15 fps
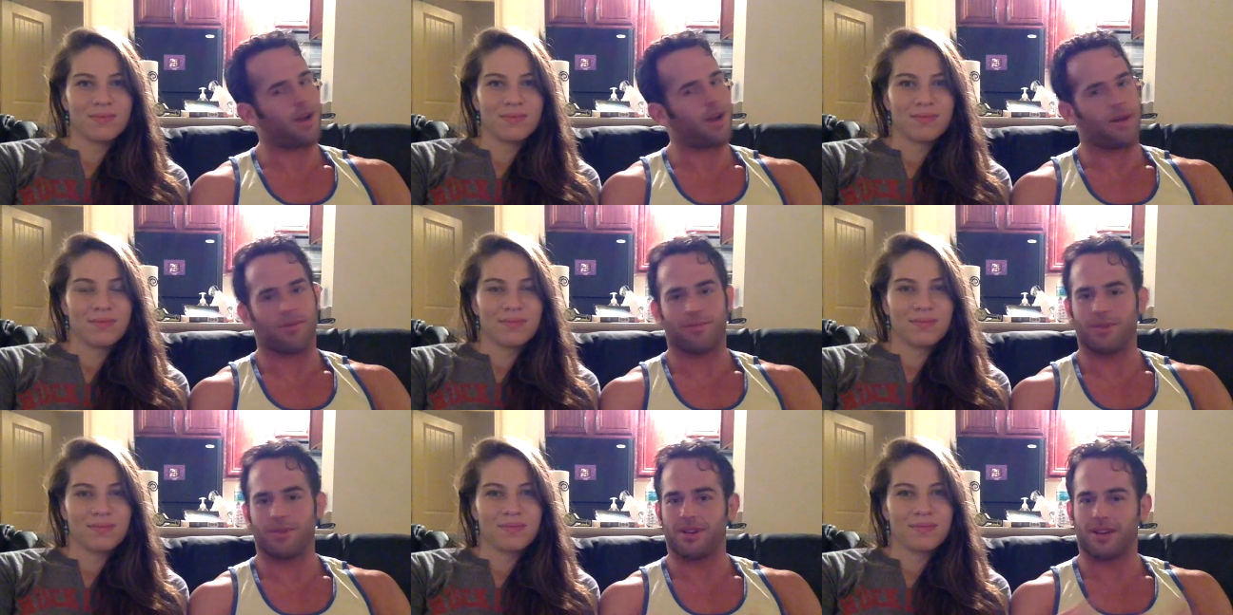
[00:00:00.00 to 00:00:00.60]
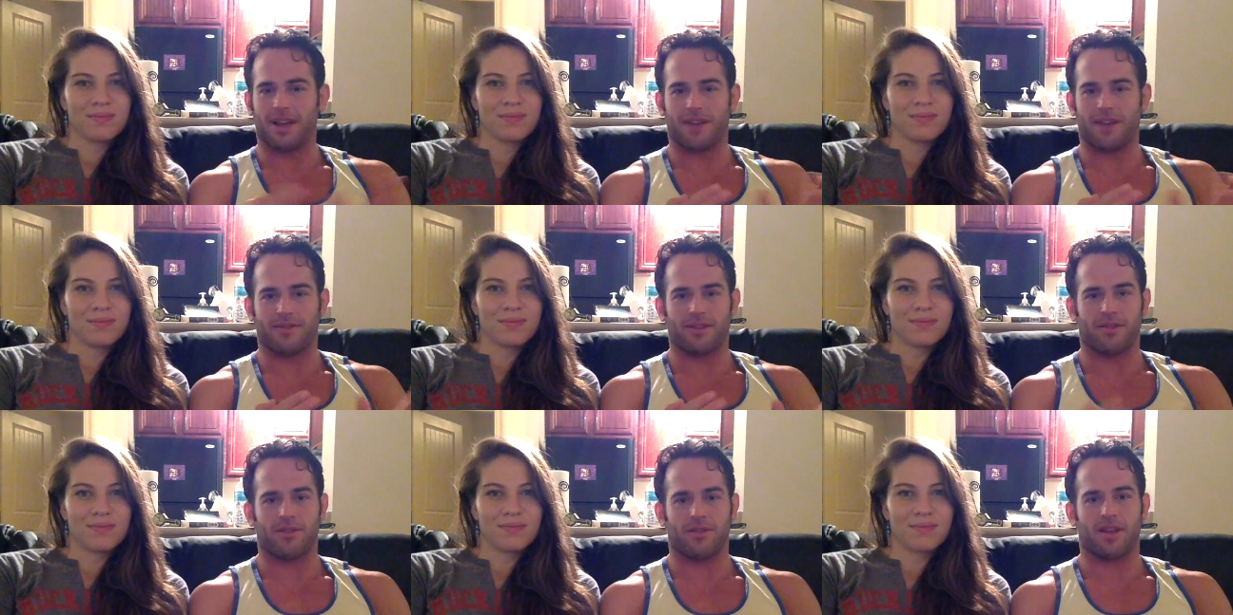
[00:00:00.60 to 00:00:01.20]
Speaker 1: probably going to have
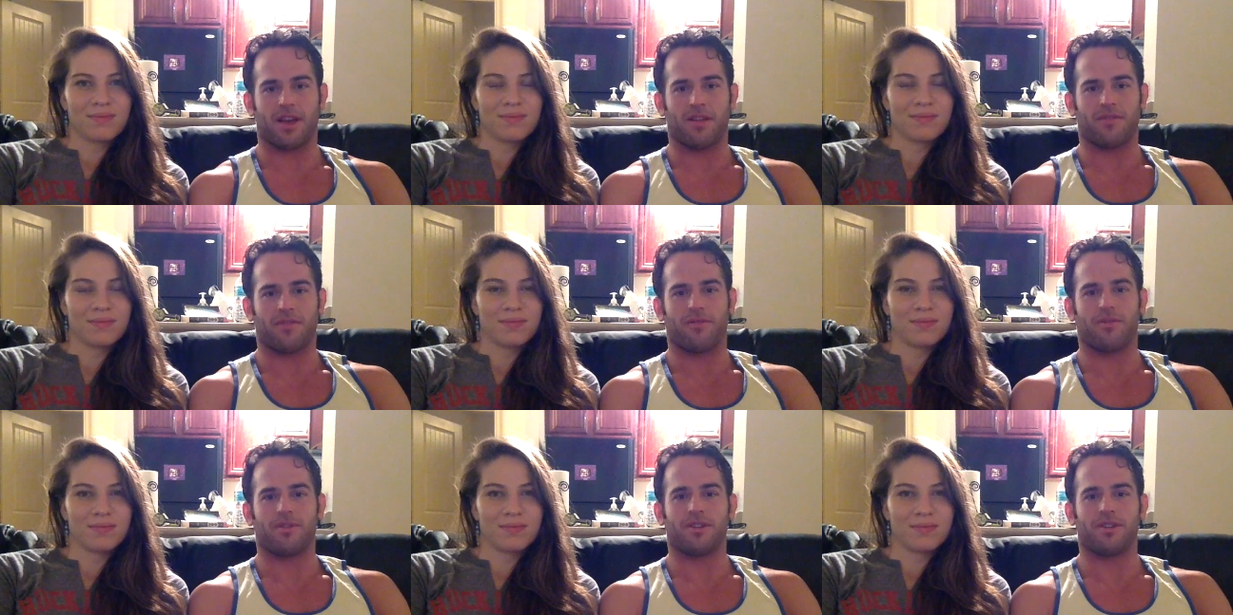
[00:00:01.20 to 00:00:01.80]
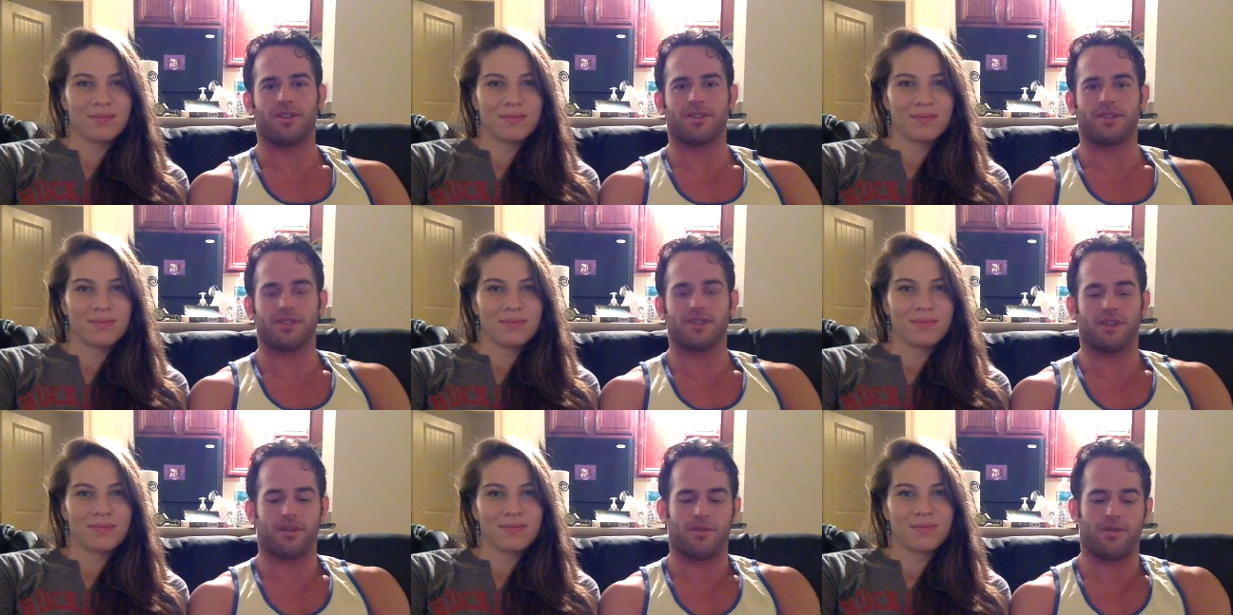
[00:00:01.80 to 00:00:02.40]
to go to California.
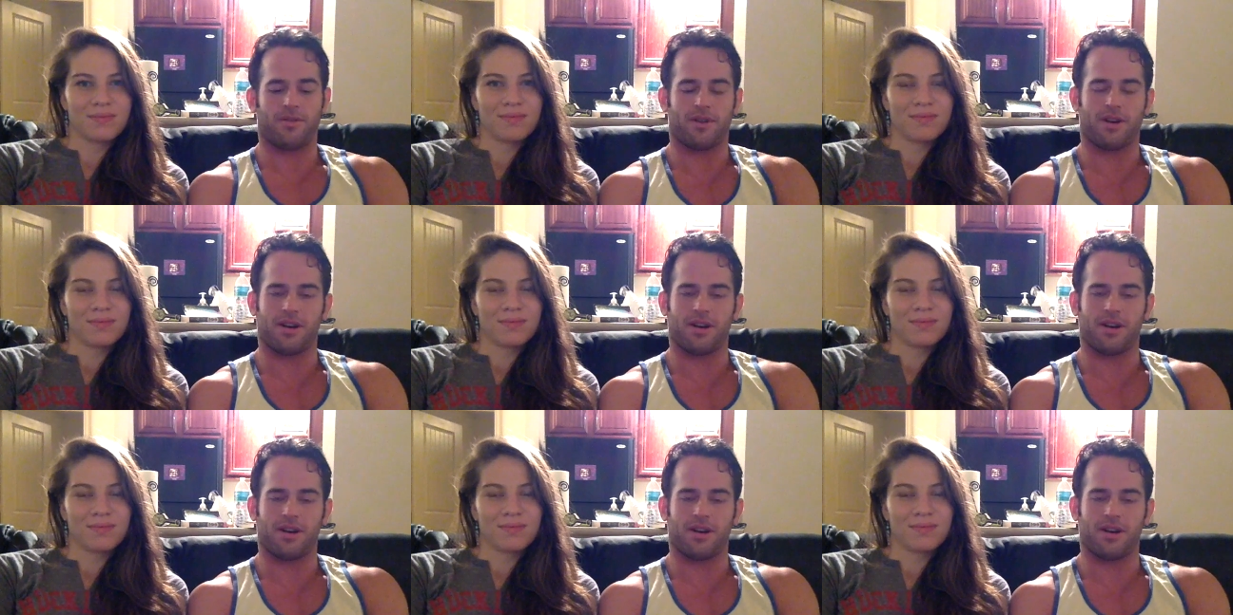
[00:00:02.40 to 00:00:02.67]
So,